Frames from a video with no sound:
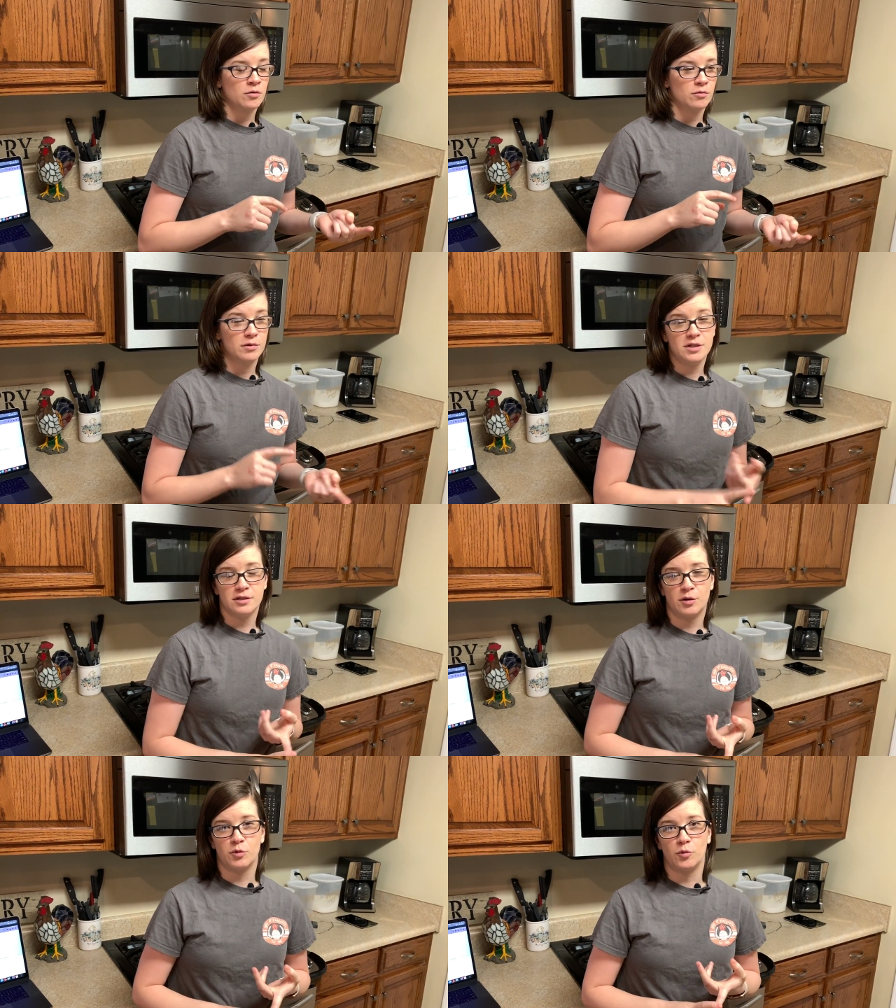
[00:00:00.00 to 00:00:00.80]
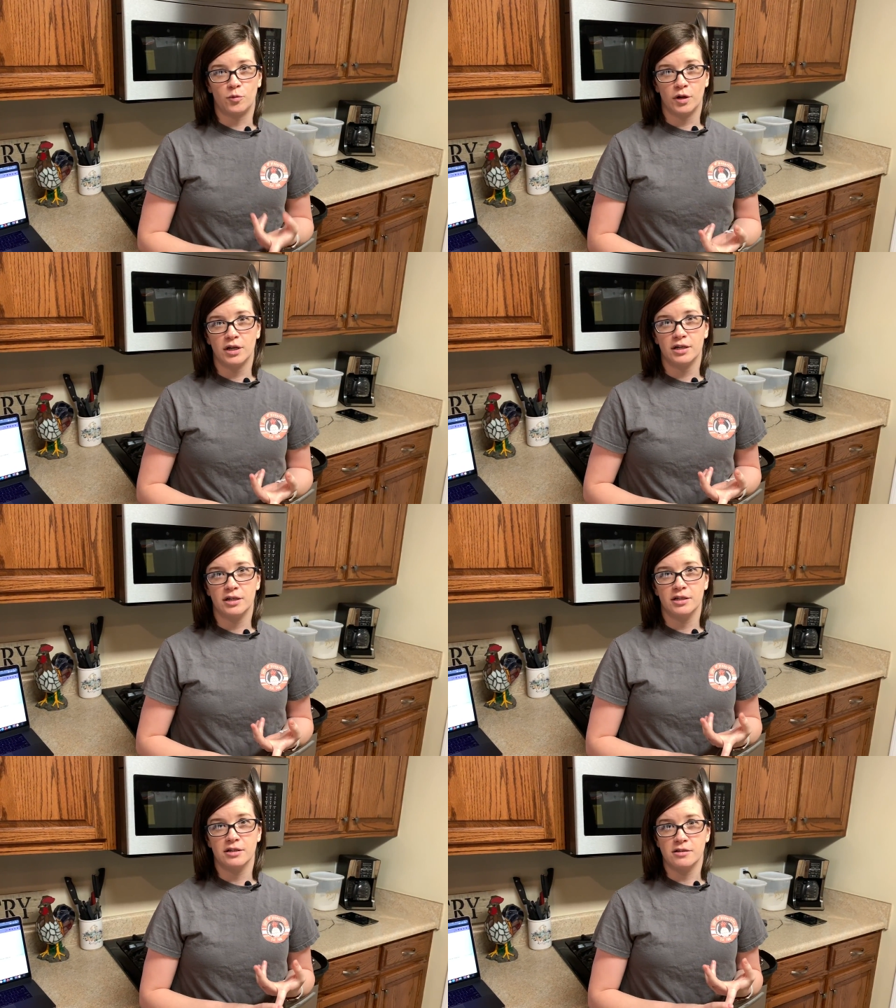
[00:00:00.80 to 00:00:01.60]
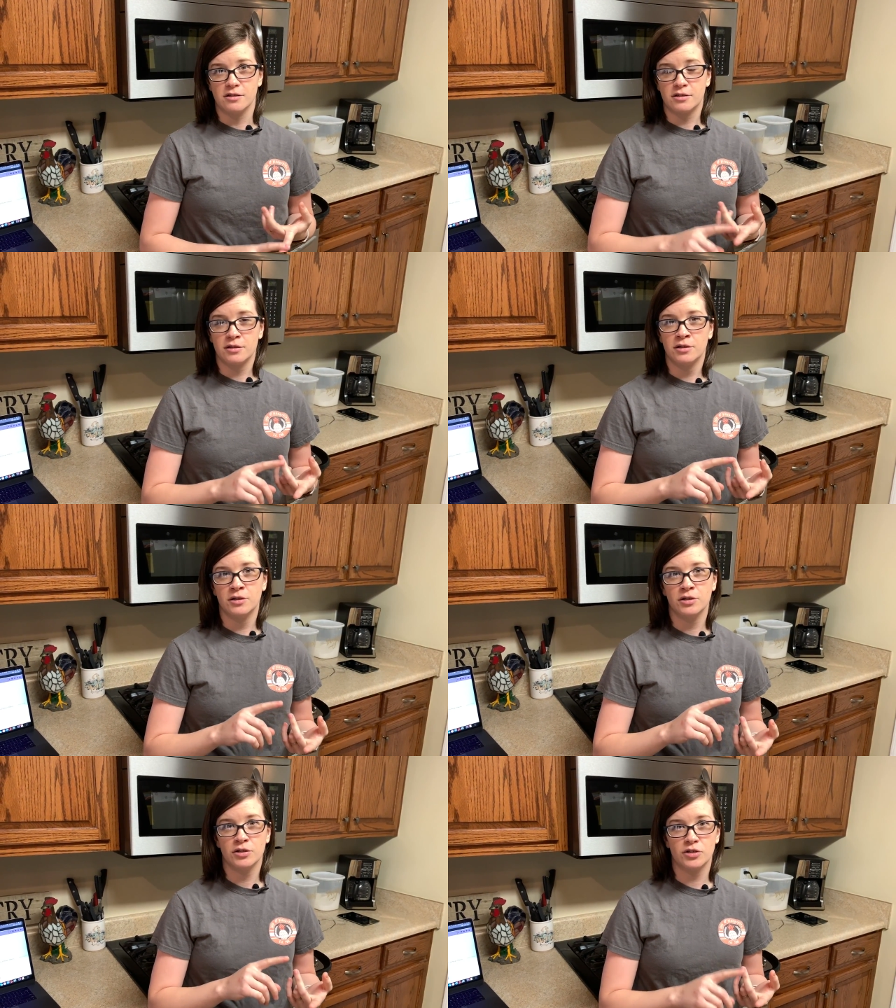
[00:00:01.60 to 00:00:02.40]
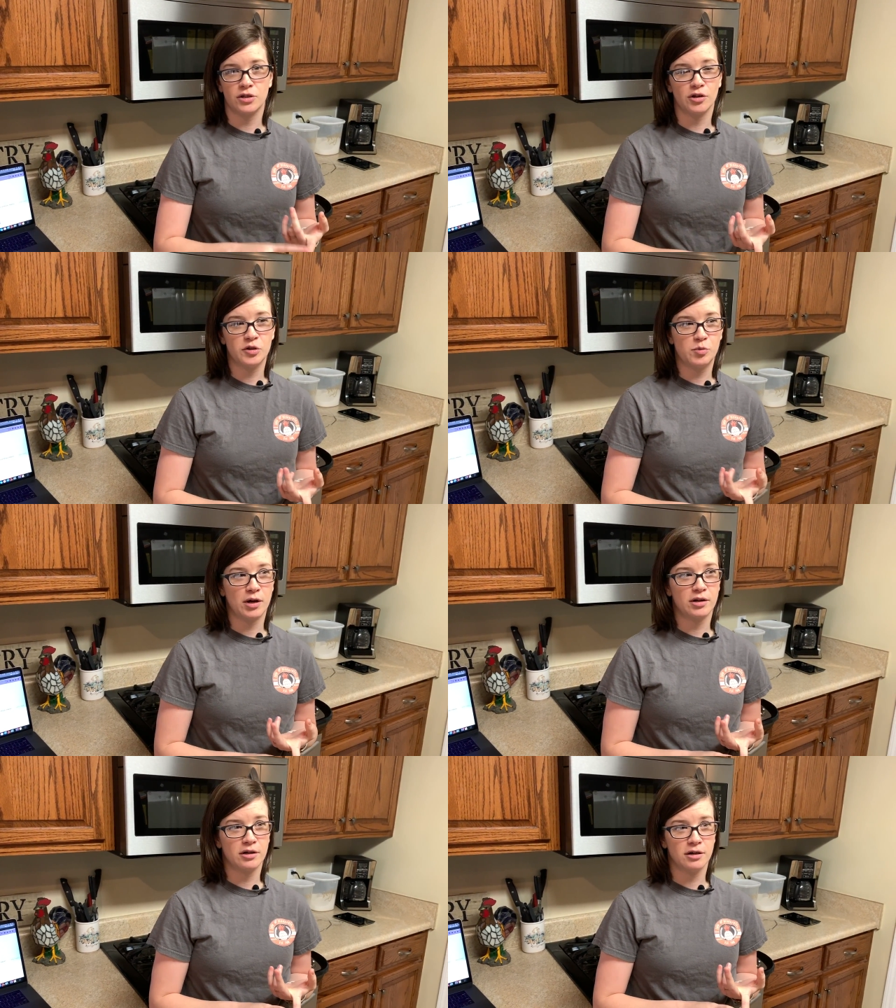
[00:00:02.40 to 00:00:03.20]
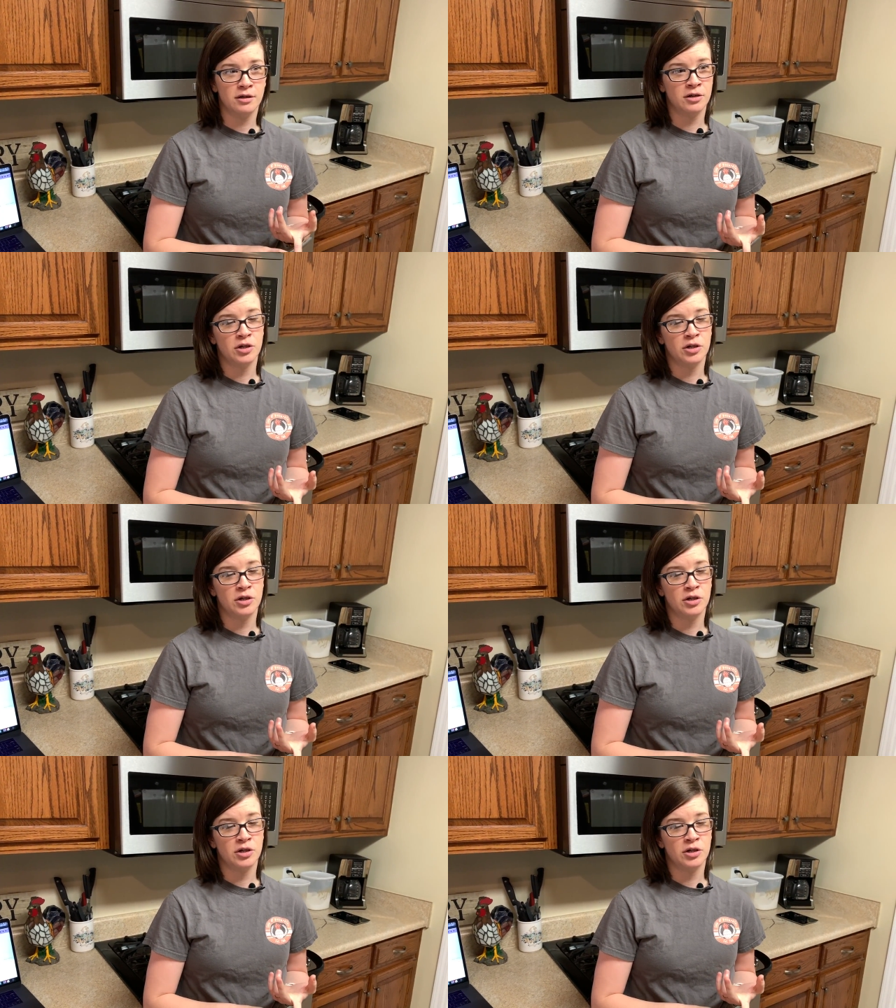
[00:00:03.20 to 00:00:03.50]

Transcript: Reason number 1 is salted butter.